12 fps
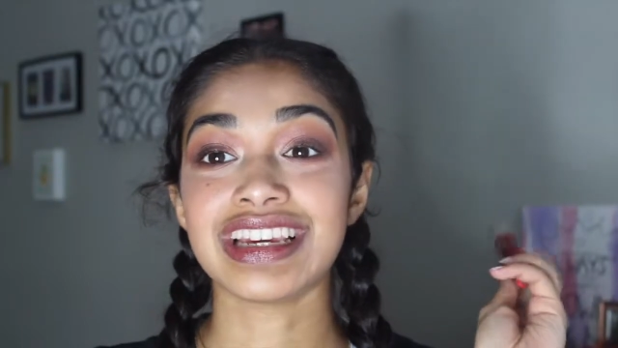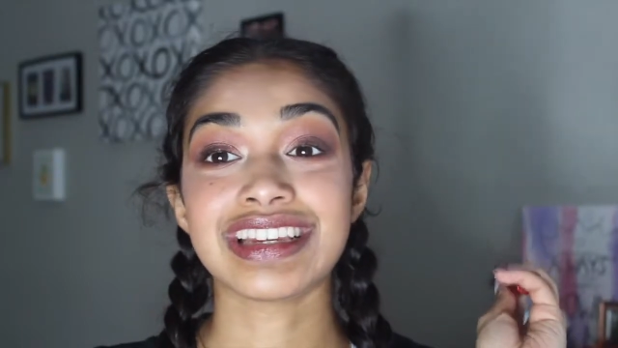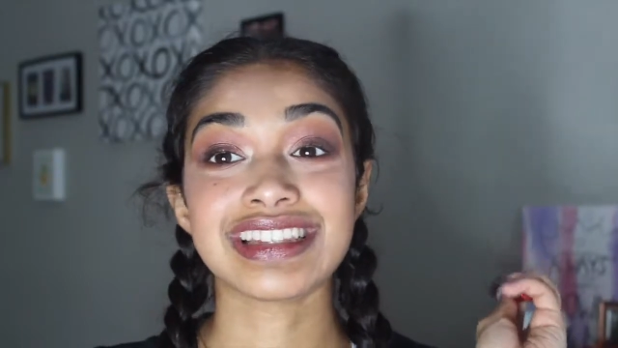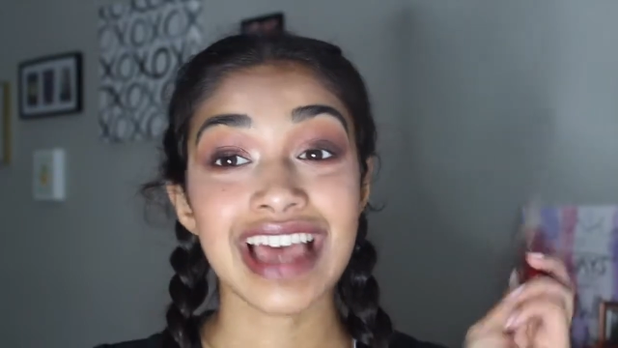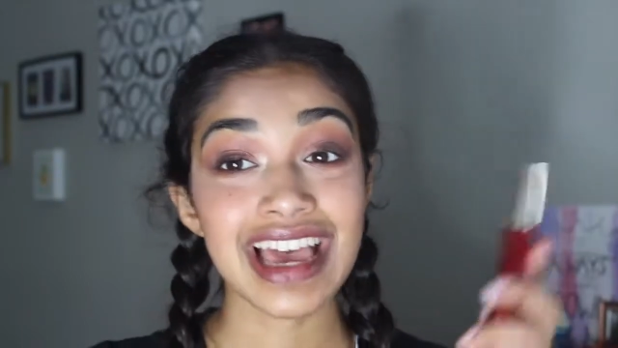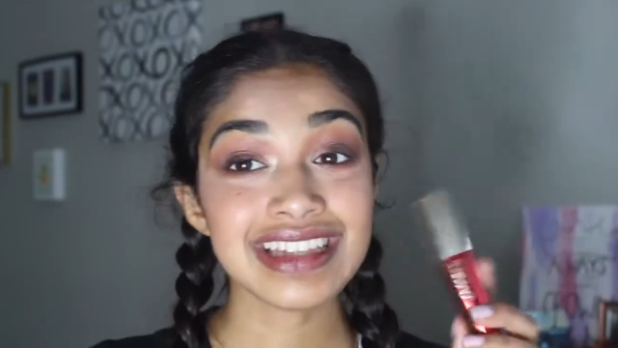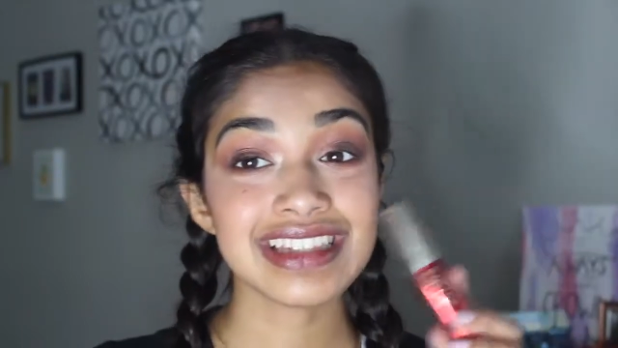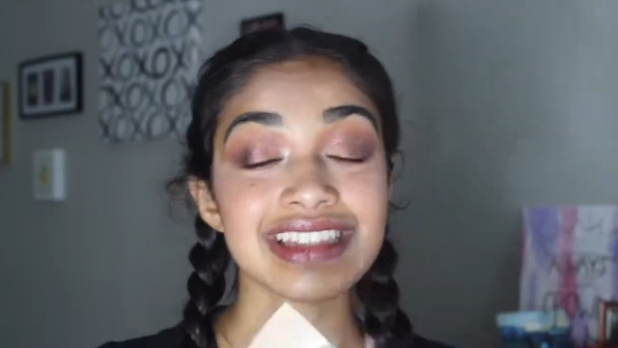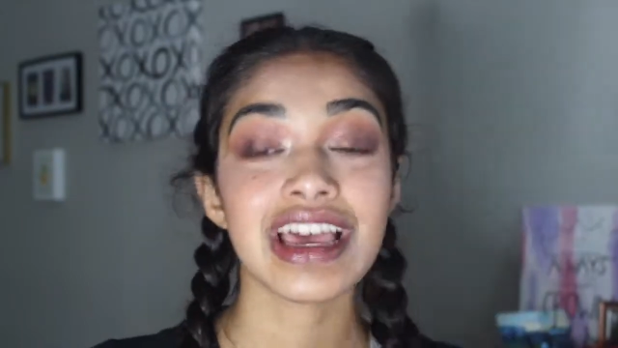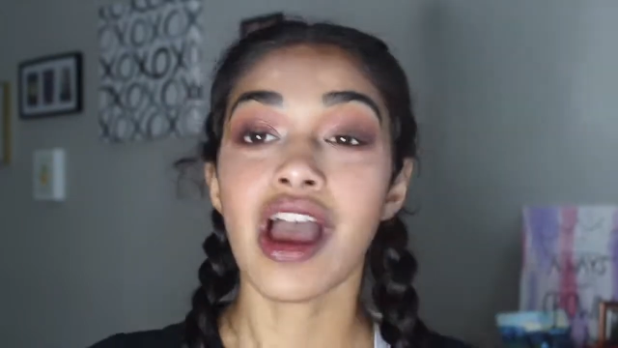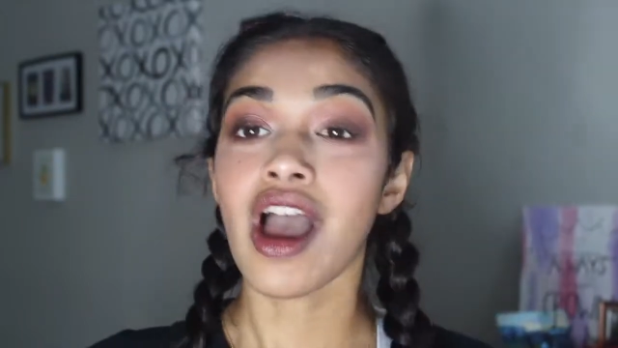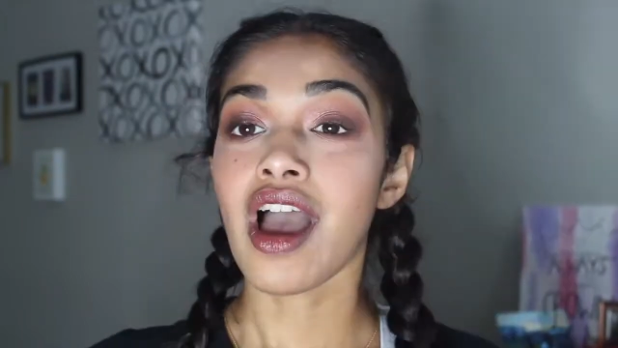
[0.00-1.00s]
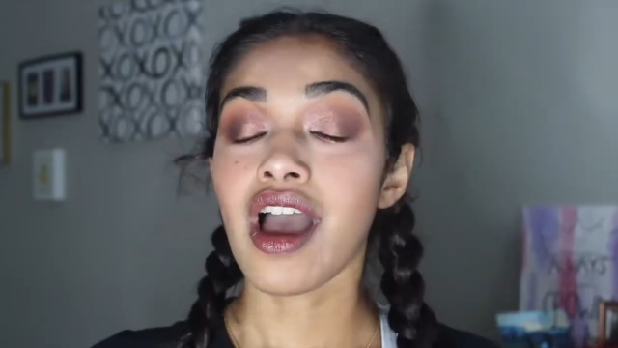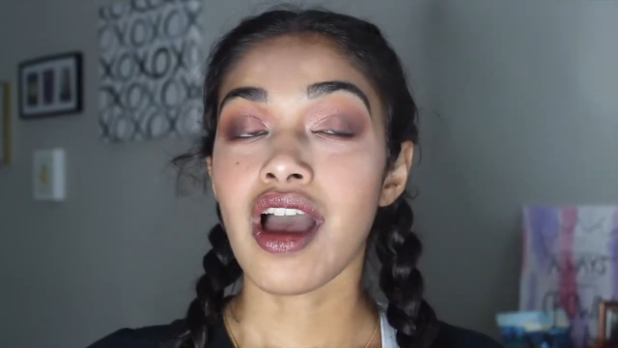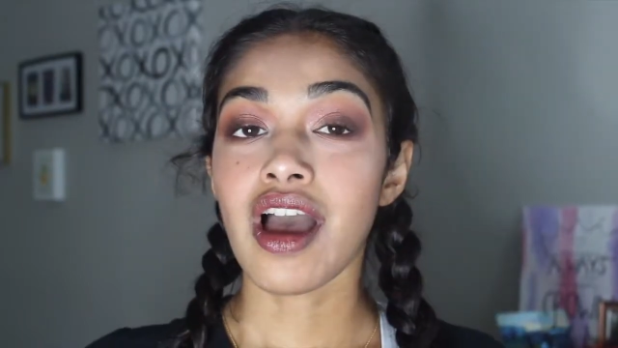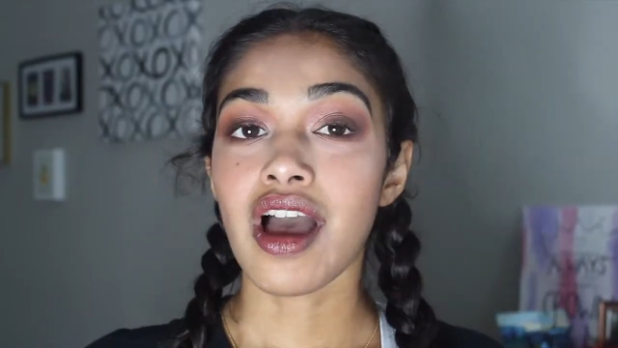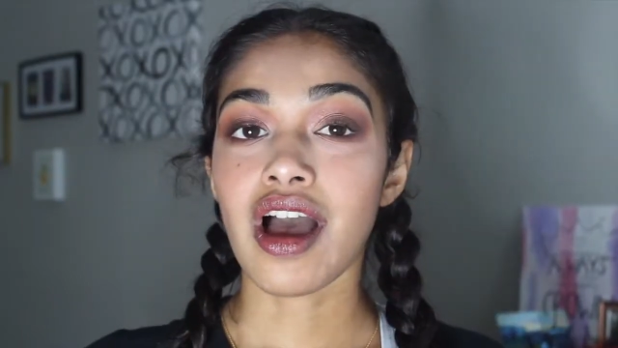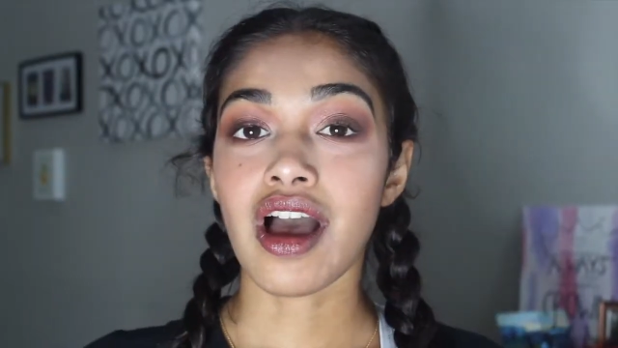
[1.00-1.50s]
Excess.
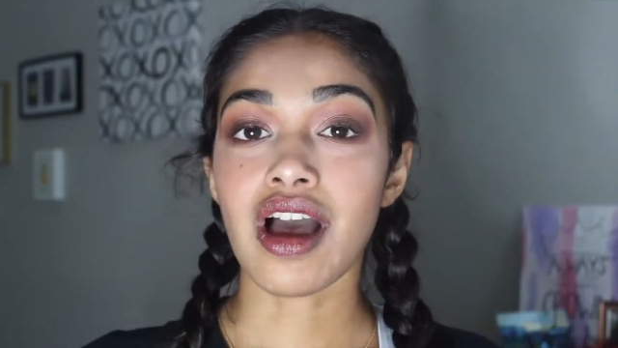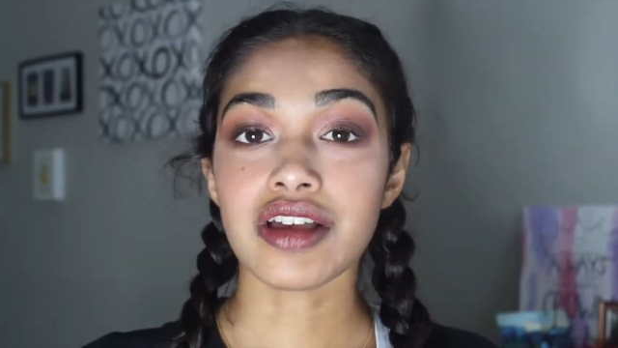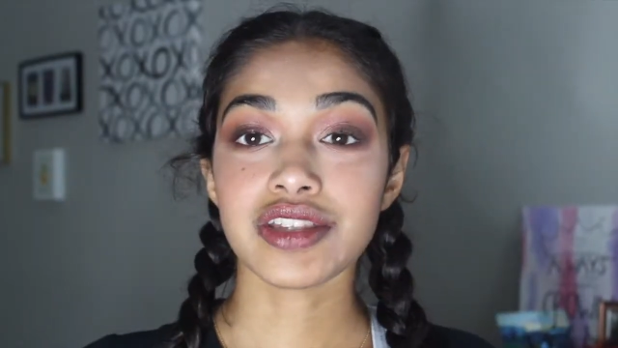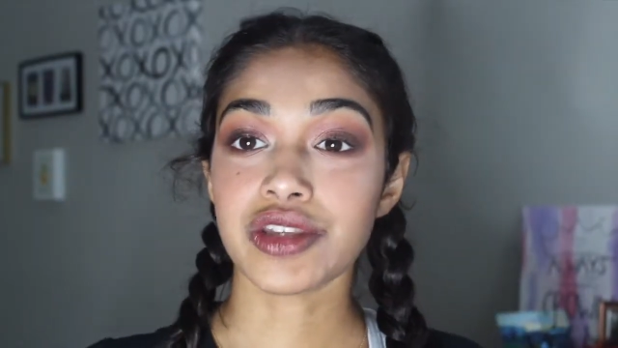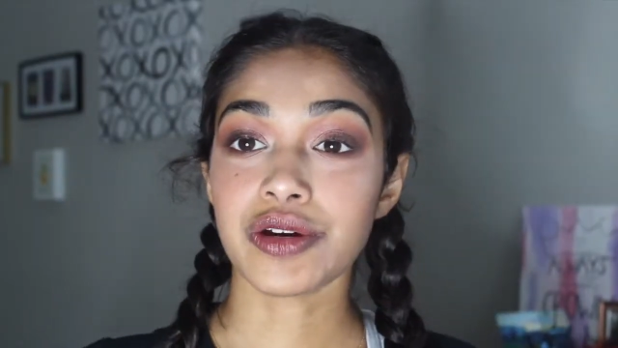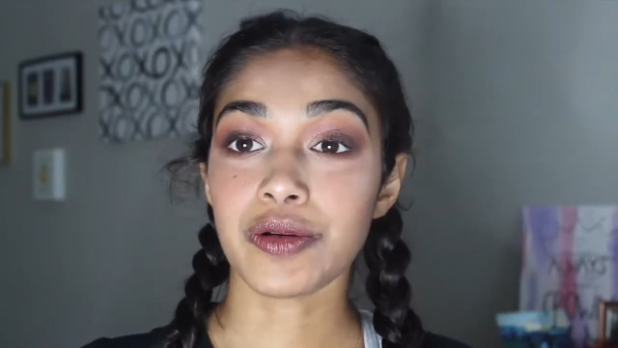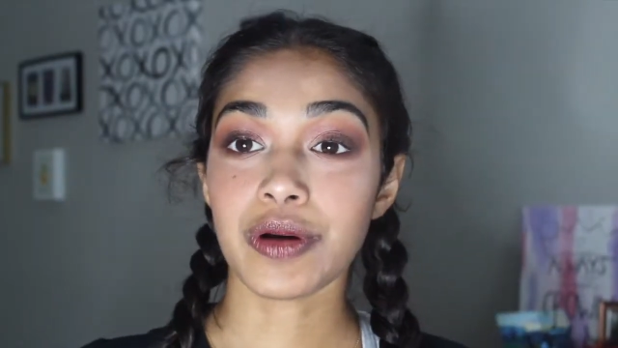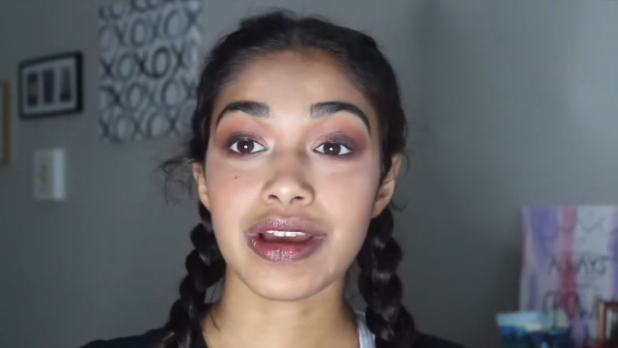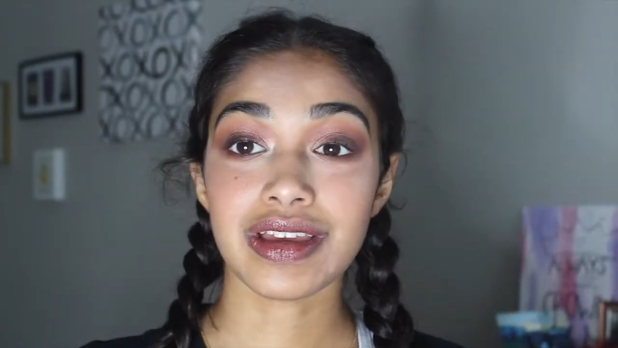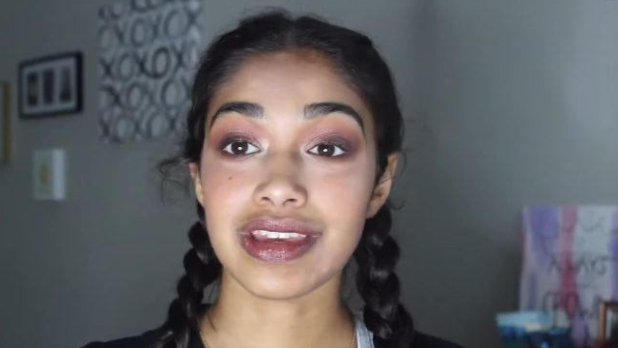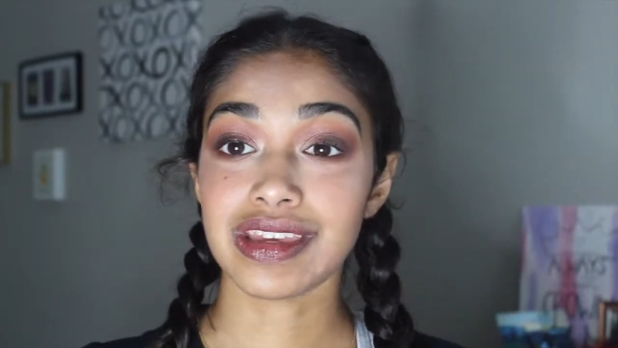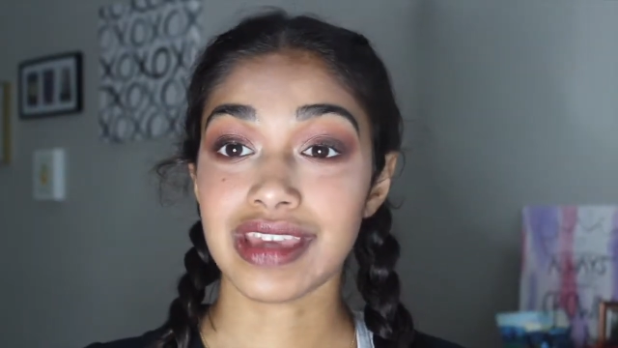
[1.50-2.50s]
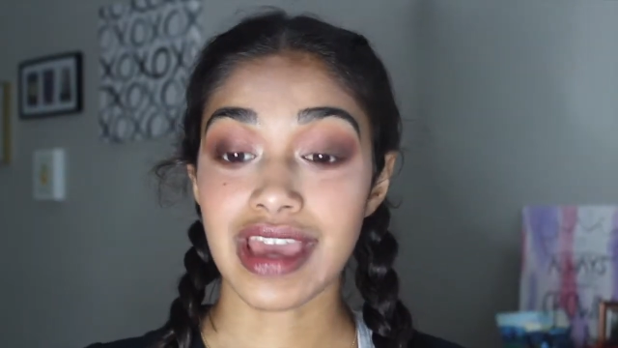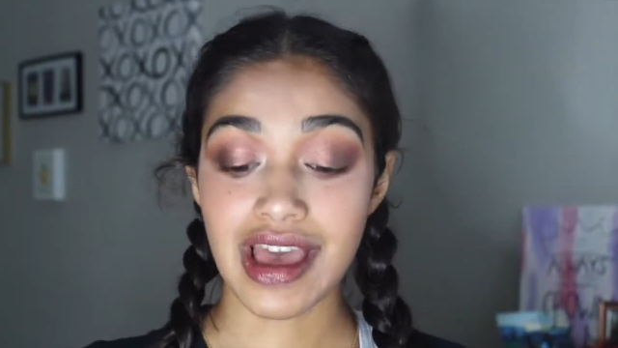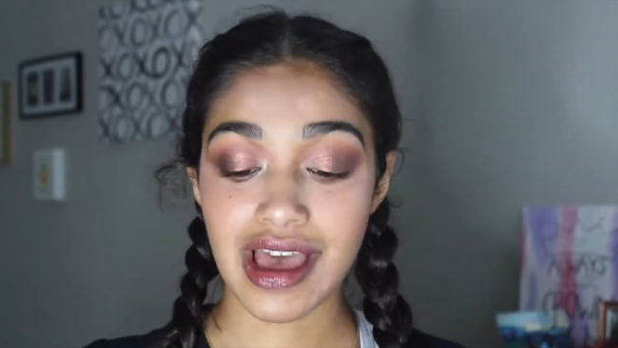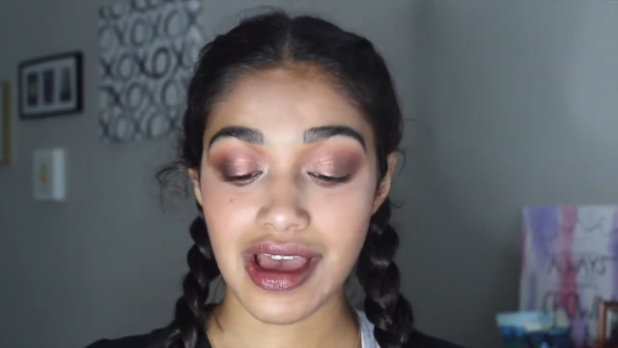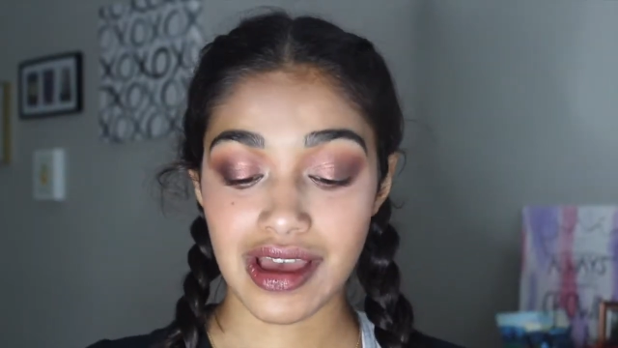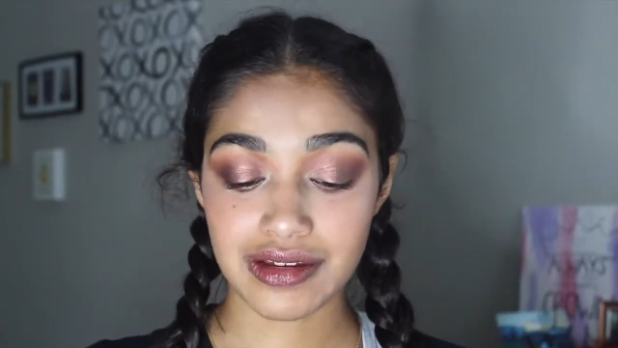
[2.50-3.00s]
So
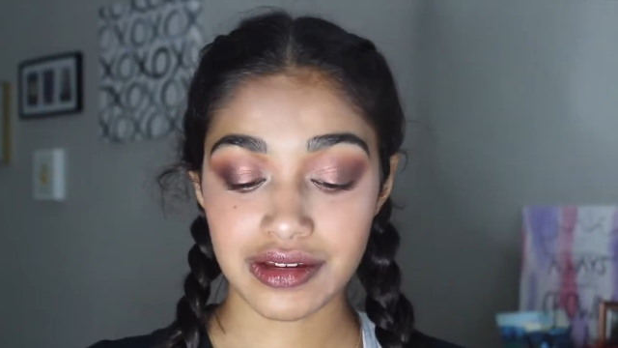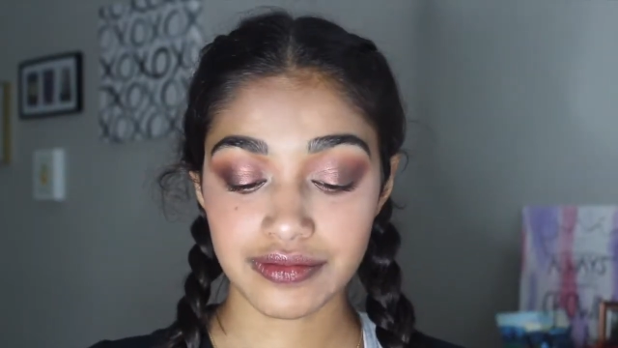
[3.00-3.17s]
yeah.